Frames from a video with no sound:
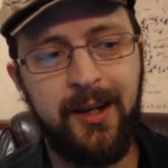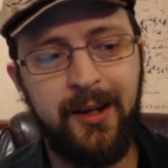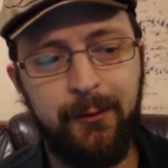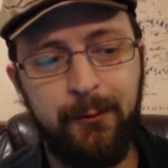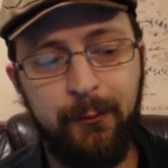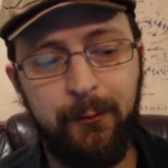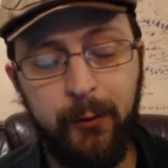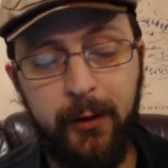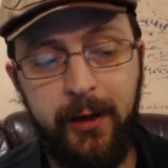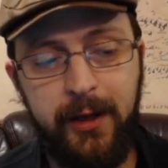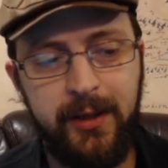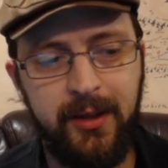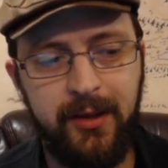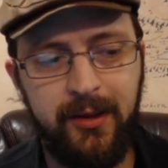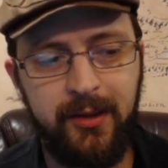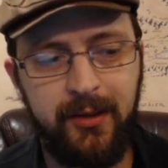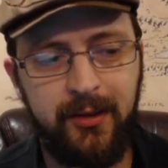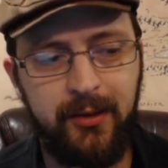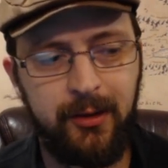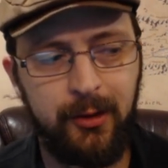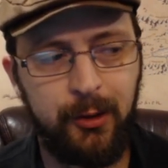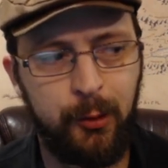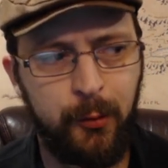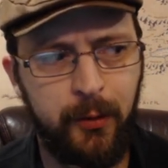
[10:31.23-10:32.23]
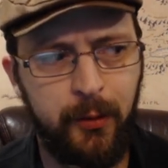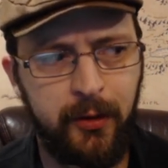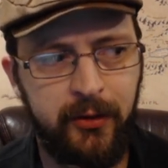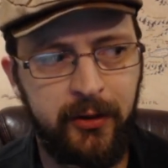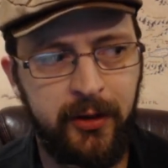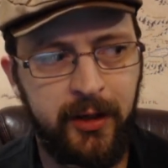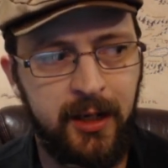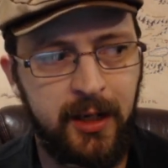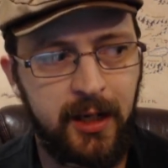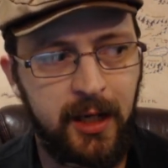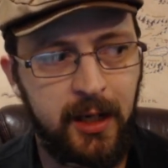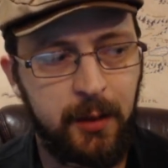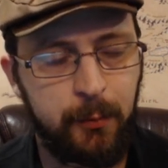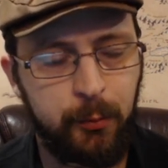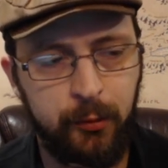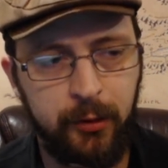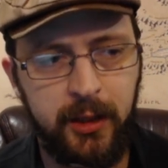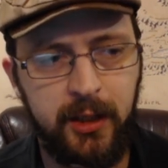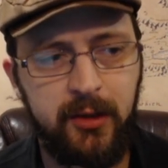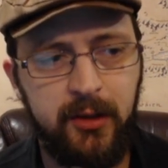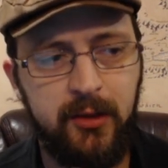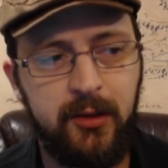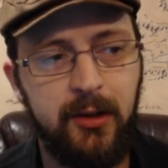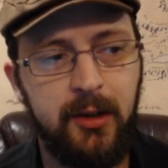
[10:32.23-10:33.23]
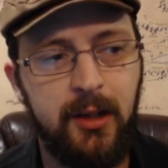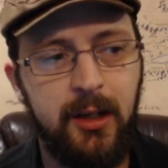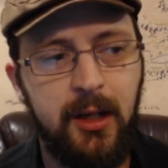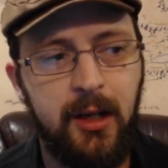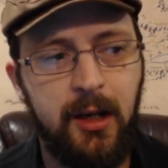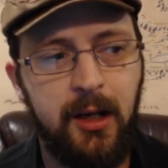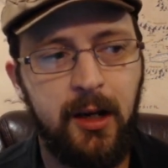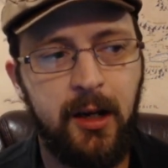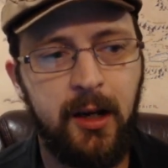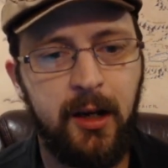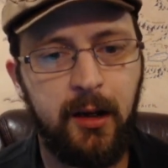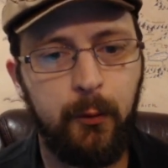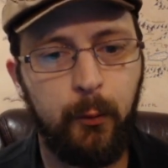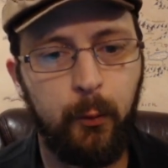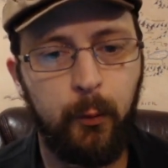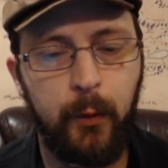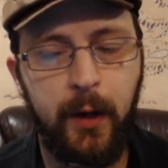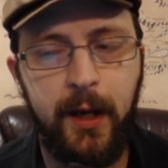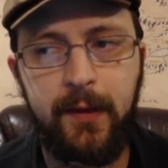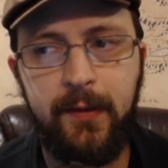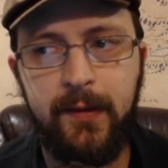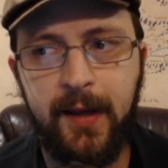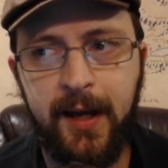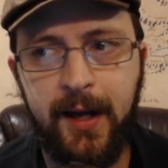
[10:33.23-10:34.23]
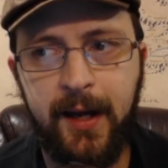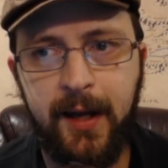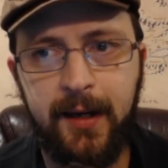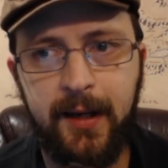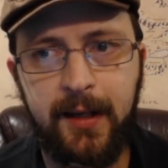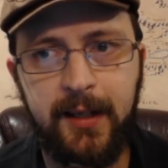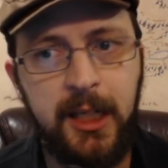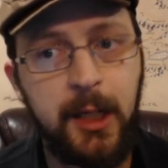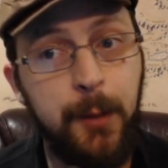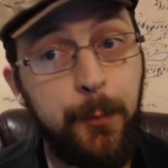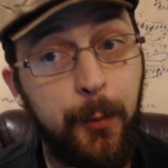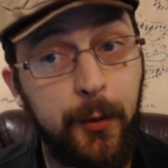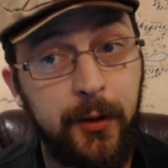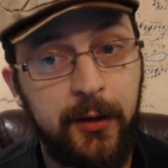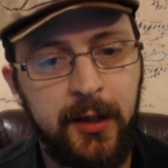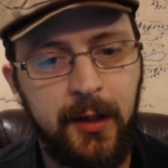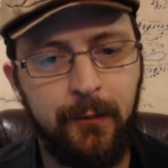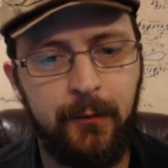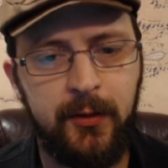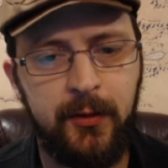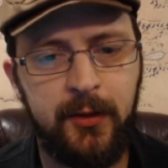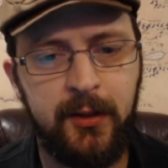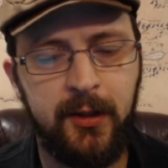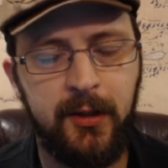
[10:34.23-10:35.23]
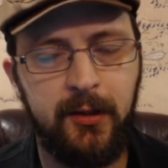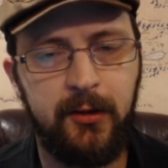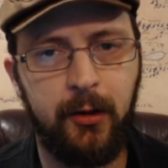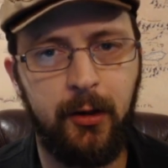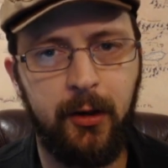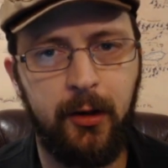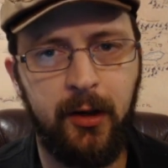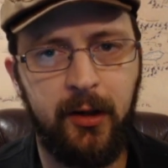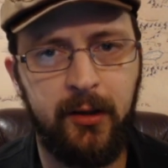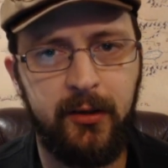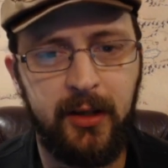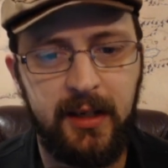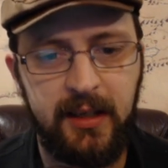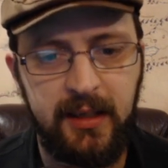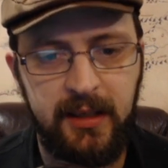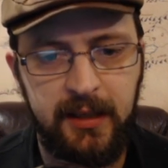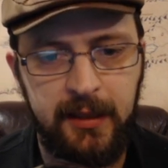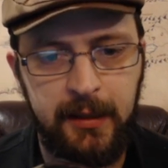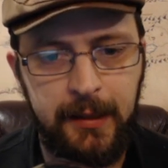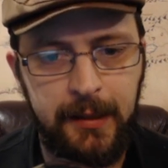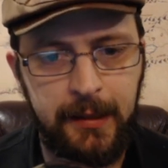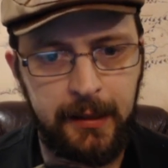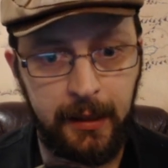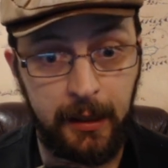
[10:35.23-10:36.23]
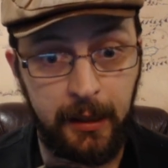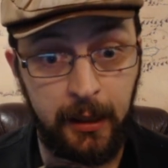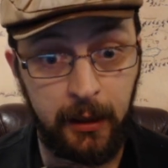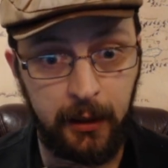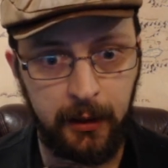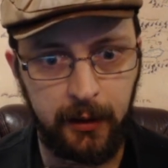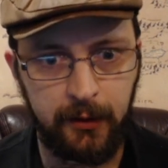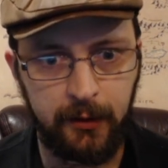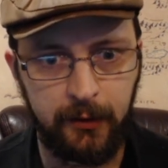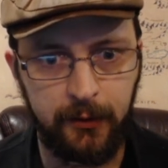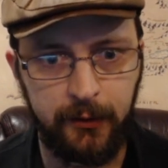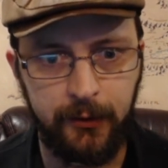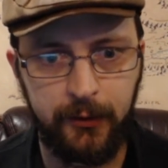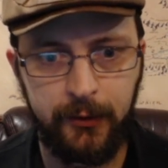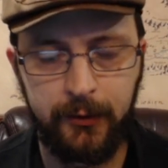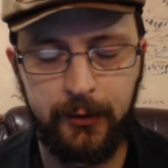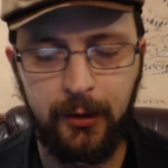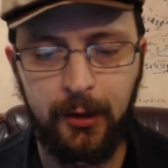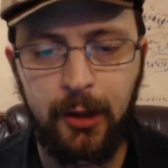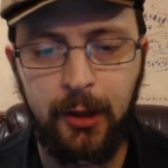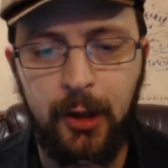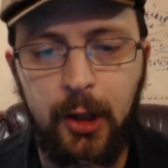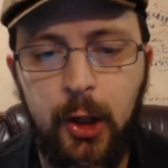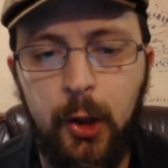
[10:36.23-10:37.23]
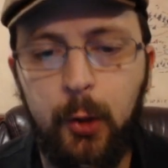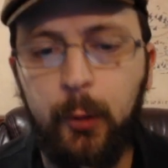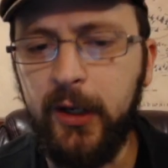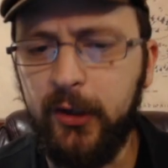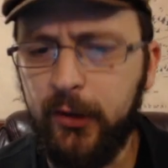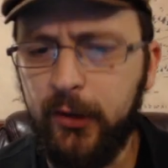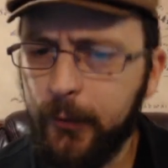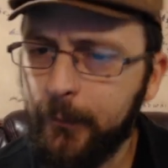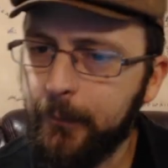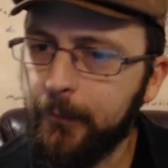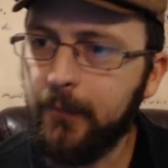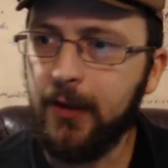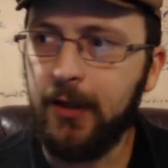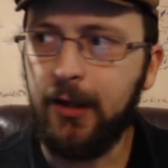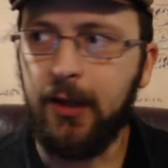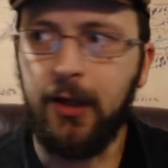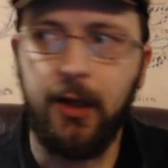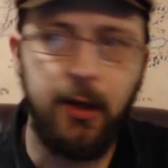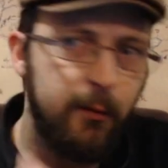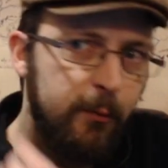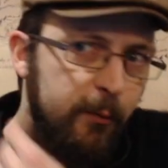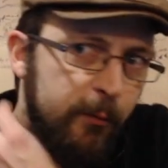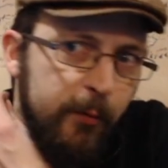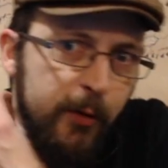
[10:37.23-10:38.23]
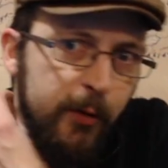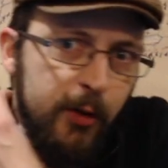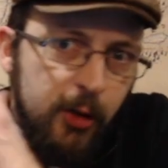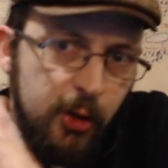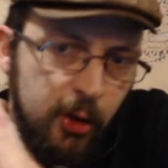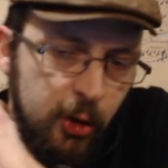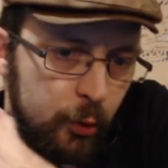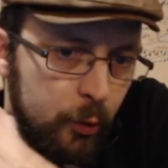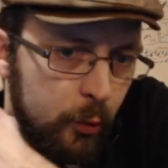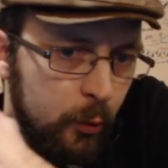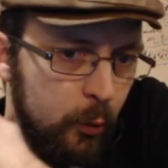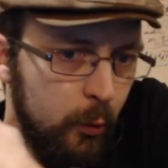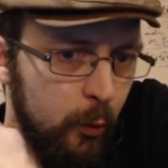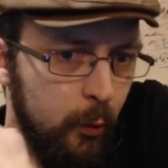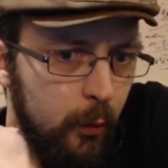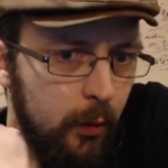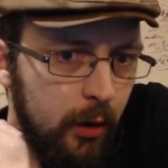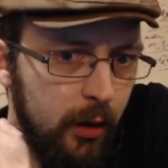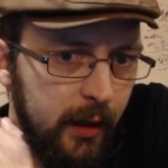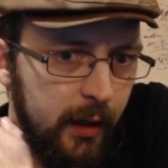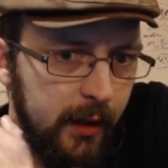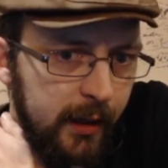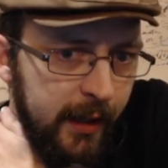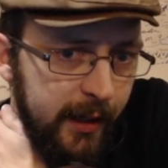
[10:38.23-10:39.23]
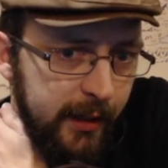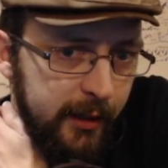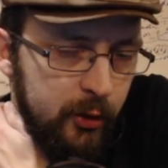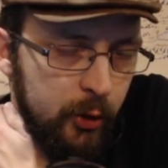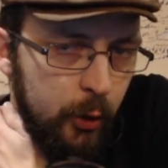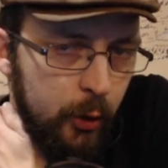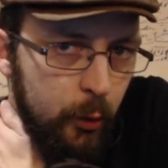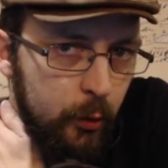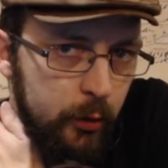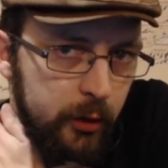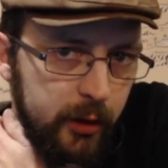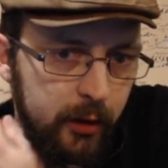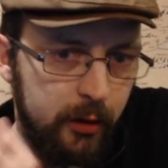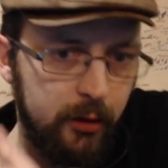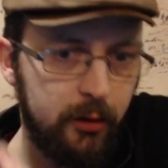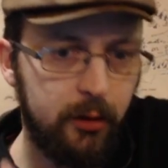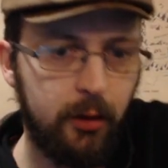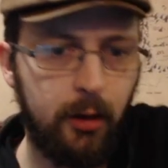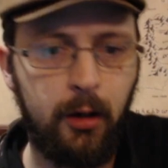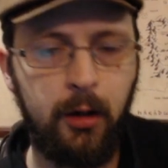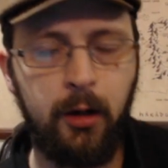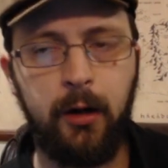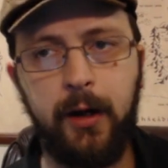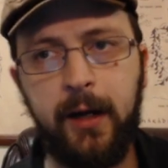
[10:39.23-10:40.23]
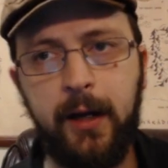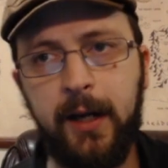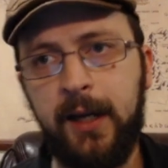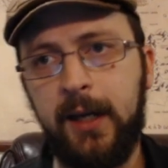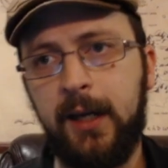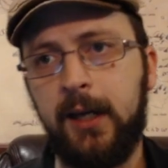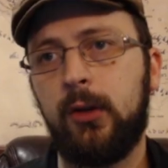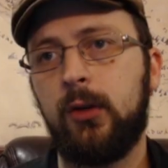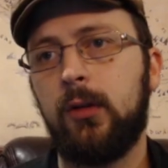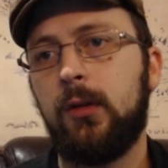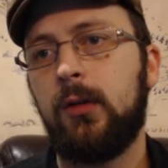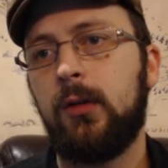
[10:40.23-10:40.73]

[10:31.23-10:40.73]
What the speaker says: friends, who was a priest, read that, and he put the emphasis as he is. Which, if you, like Tolkien, are a